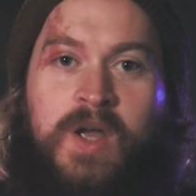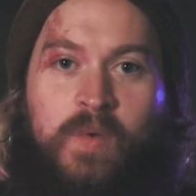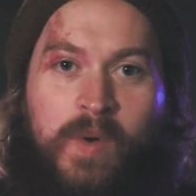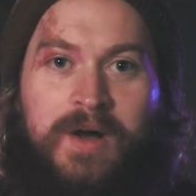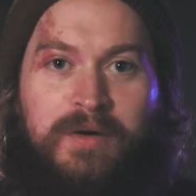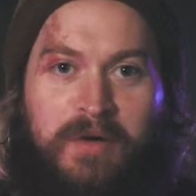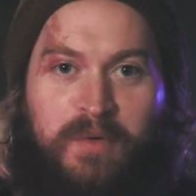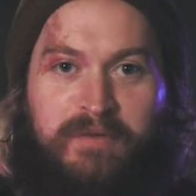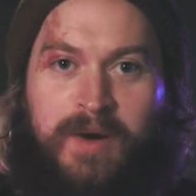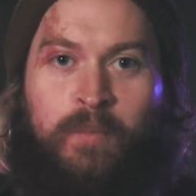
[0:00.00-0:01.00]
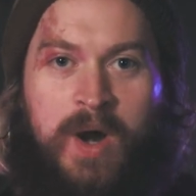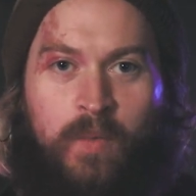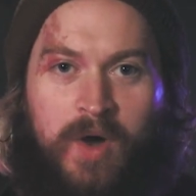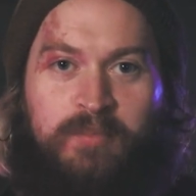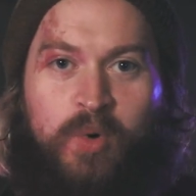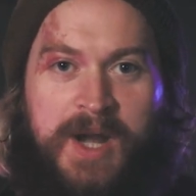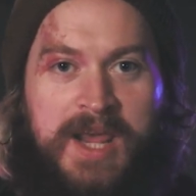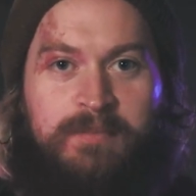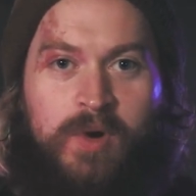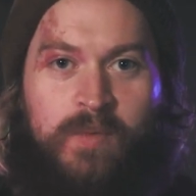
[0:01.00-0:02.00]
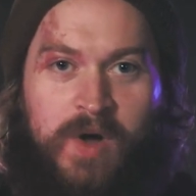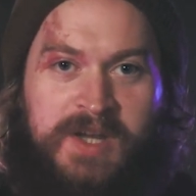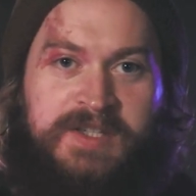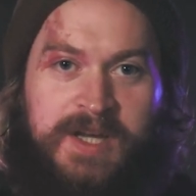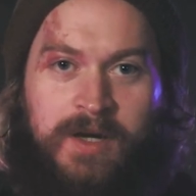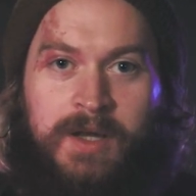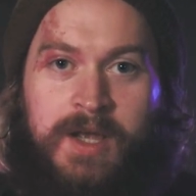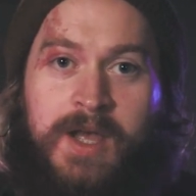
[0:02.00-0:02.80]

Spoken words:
Well, firmware 1.8.1 is here,